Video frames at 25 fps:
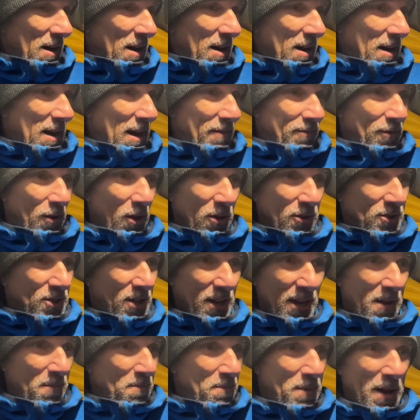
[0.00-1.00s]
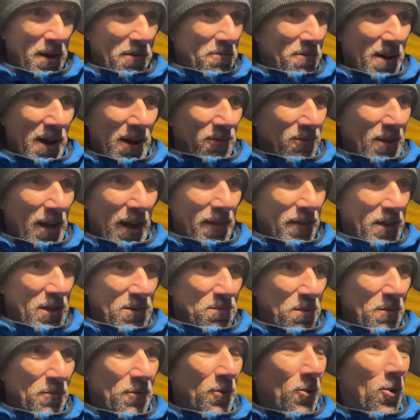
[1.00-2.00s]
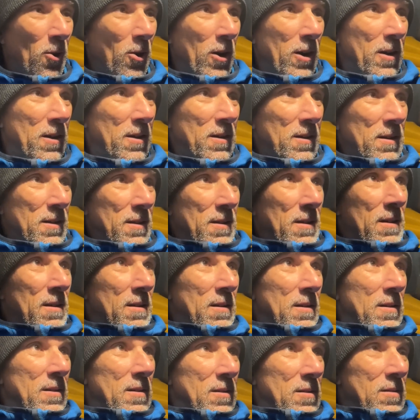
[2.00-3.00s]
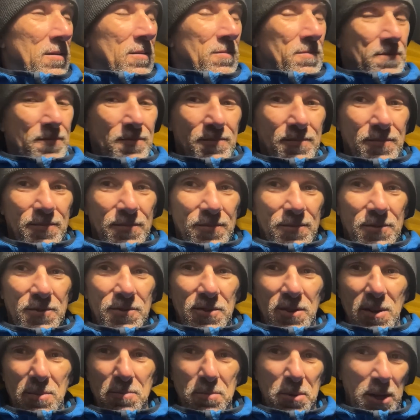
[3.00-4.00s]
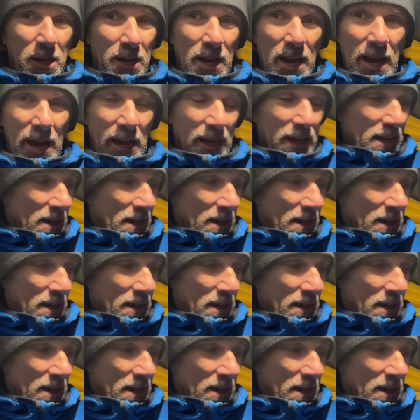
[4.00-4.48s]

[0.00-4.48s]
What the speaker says: I've not seen it bent round like this before. Flipping heck.